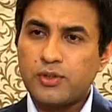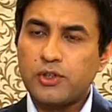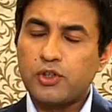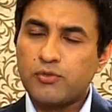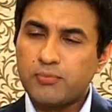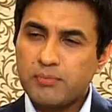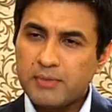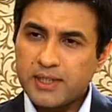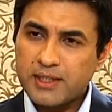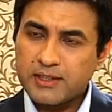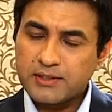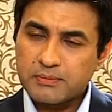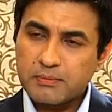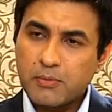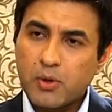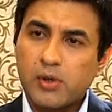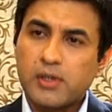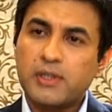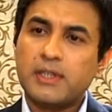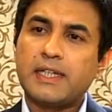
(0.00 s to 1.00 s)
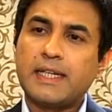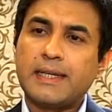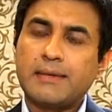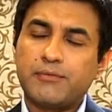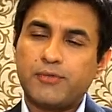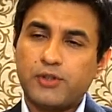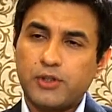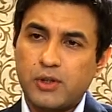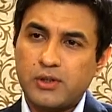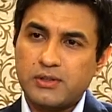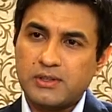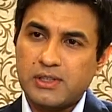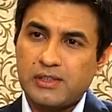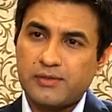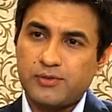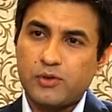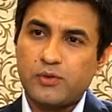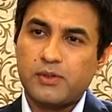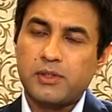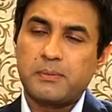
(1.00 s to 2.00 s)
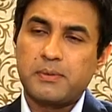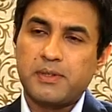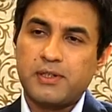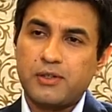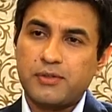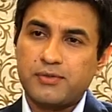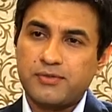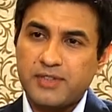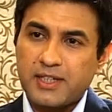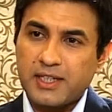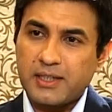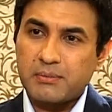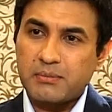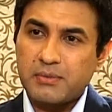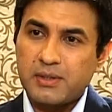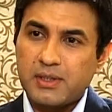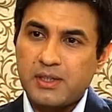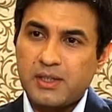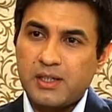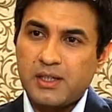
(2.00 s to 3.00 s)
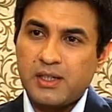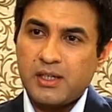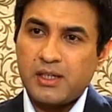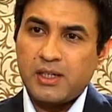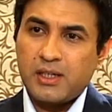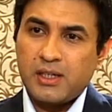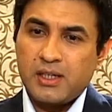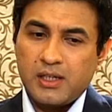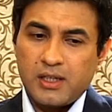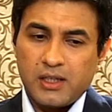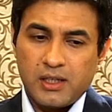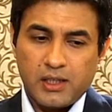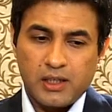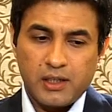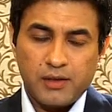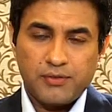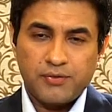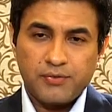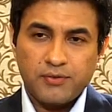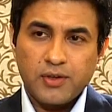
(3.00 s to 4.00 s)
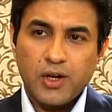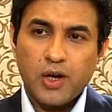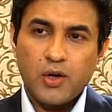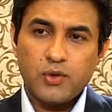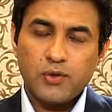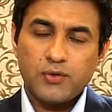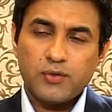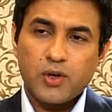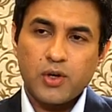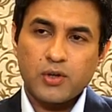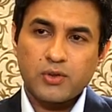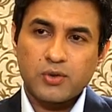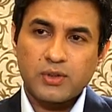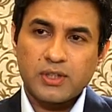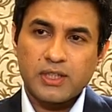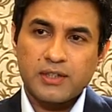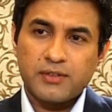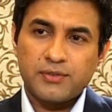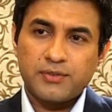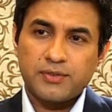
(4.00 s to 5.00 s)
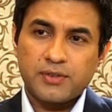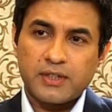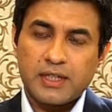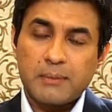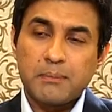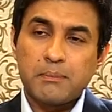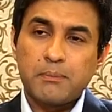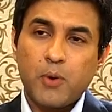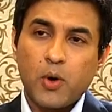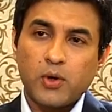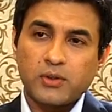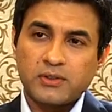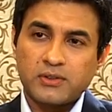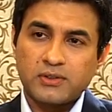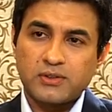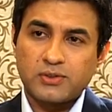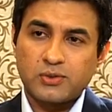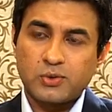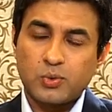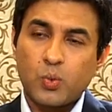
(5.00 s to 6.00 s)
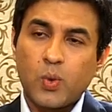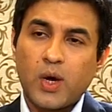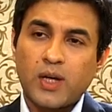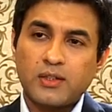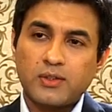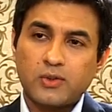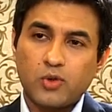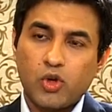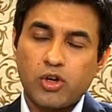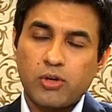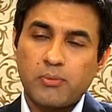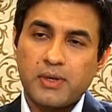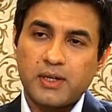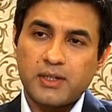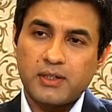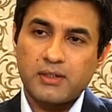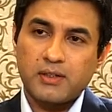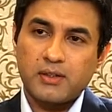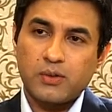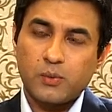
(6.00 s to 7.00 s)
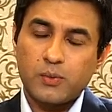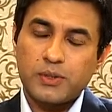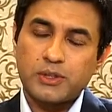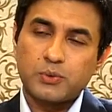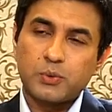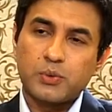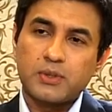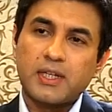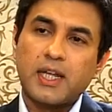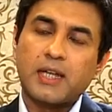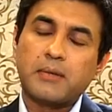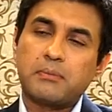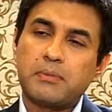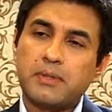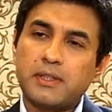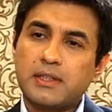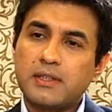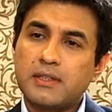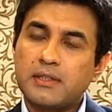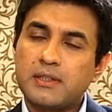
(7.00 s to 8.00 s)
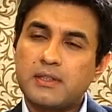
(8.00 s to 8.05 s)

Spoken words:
You've made a small little name for yourself over a period of time. If now you've got to give importance to one tournament, which would that be?